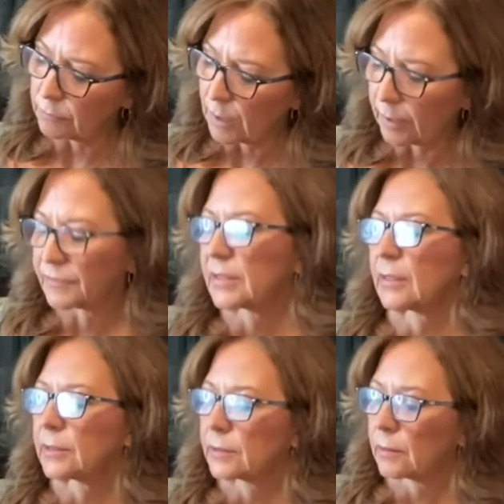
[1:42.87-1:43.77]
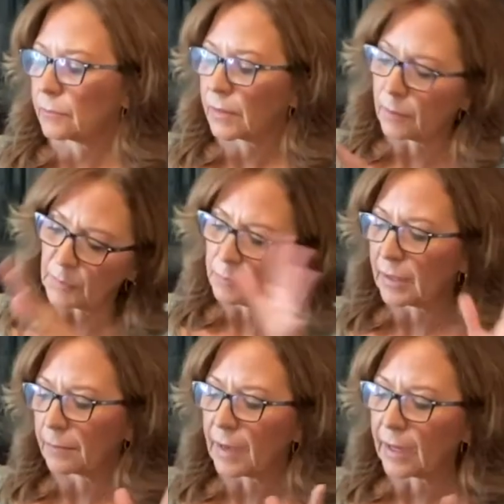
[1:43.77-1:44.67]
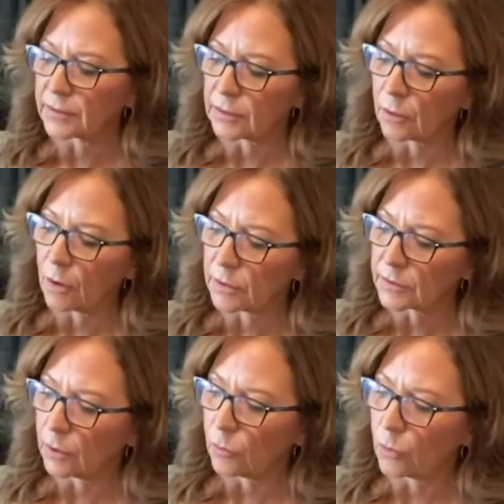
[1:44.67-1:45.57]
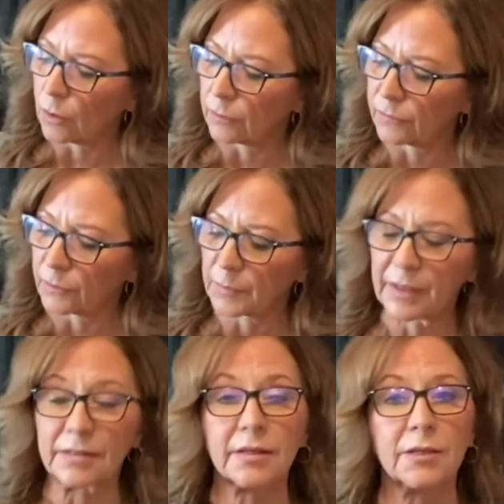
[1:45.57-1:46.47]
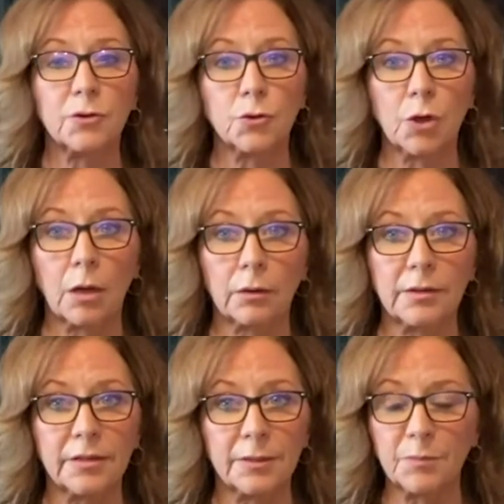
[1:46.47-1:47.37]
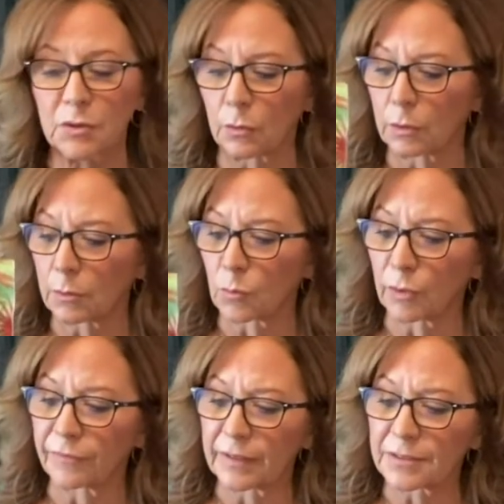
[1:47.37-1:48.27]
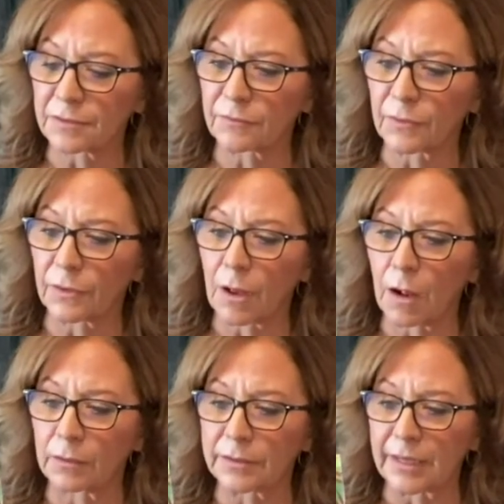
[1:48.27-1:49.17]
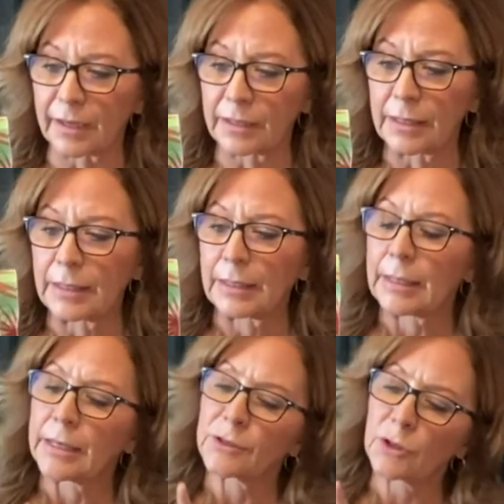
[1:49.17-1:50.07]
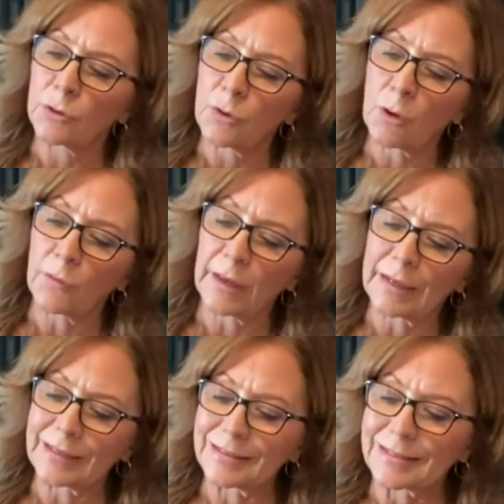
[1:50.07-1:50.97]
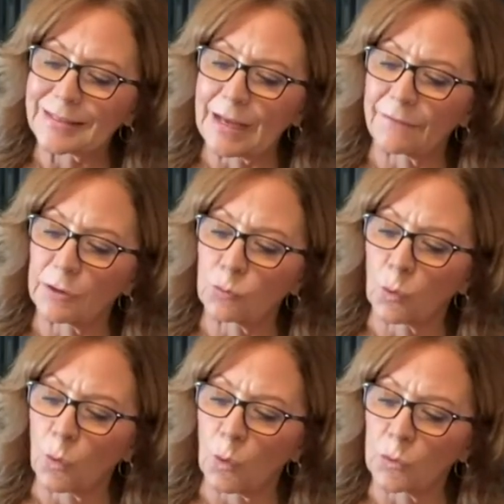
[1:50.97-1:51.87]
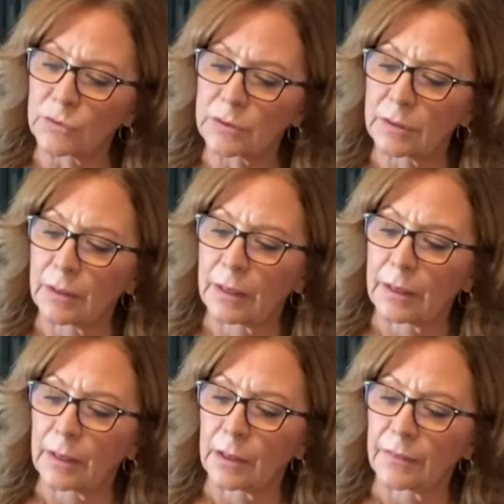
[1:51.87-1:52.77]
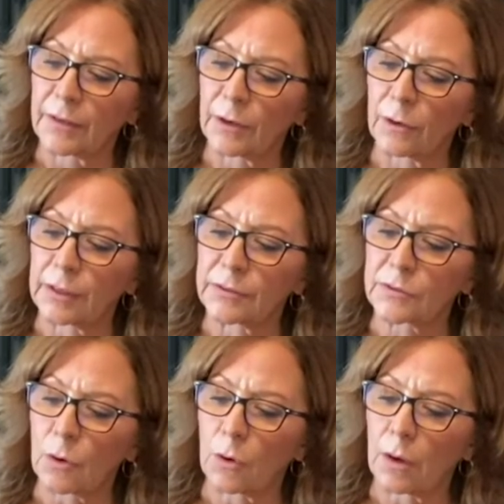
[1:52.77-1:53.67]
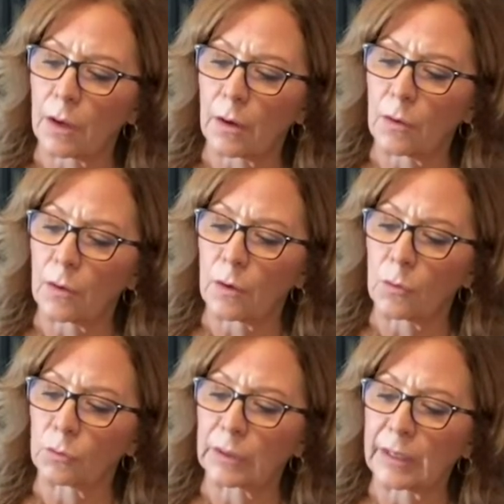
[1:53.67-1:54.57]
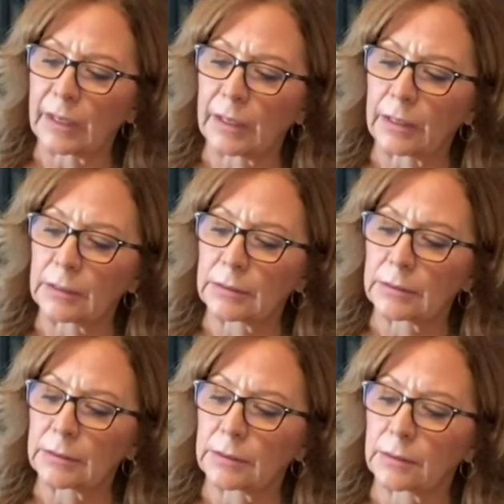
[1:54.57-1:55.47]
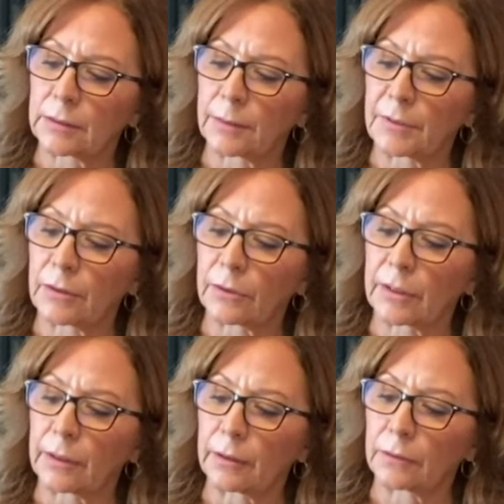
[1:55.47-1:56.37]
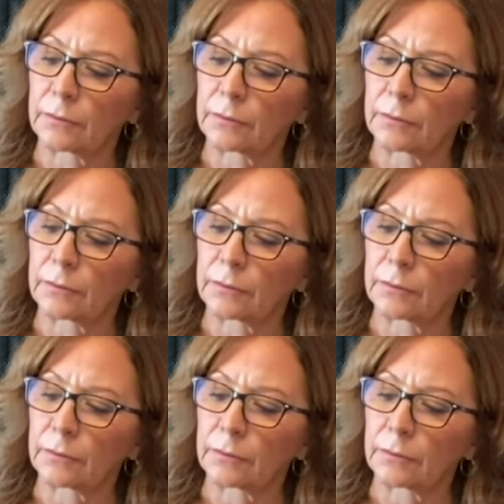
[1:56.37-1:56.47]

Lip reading: I've seen them in big bags in Costco and all over the place. These are chocolate dips, so a little more festive for the holiday. Do you know that in 7 rolls, there is only, let me look here,